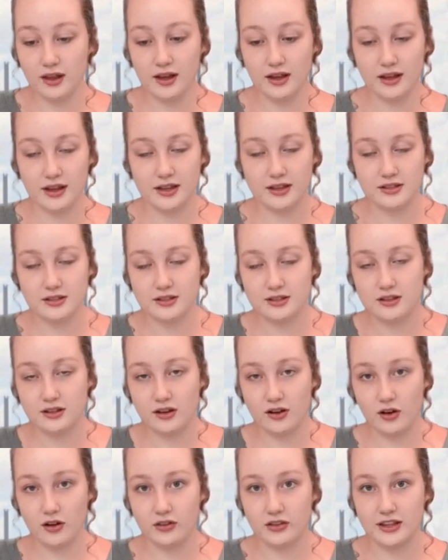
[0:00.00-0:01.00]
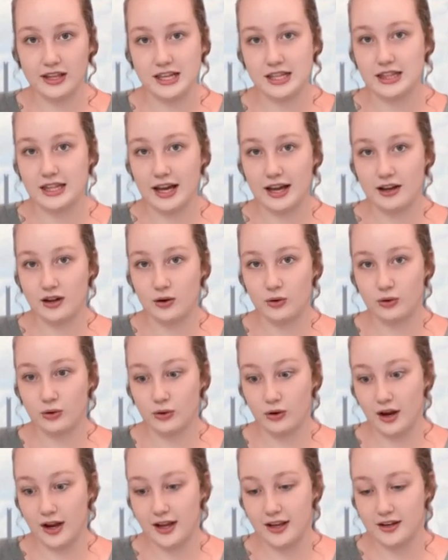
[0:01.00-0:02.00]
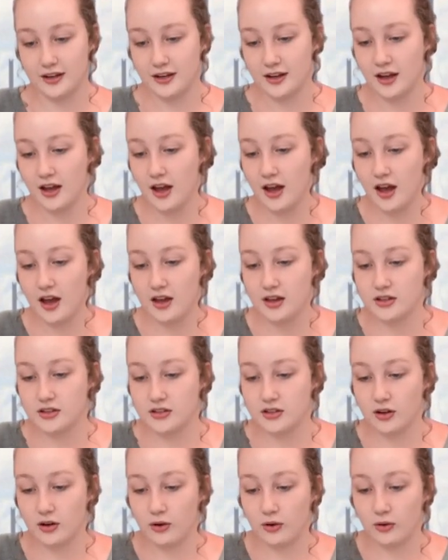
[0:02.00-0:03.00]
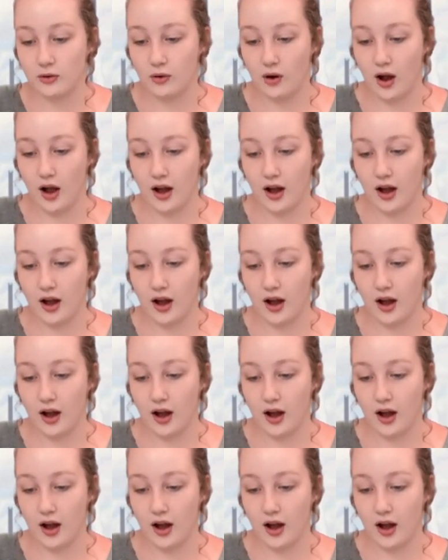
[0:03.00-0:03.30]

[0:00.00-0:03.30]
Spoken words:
is called the Lego crane. So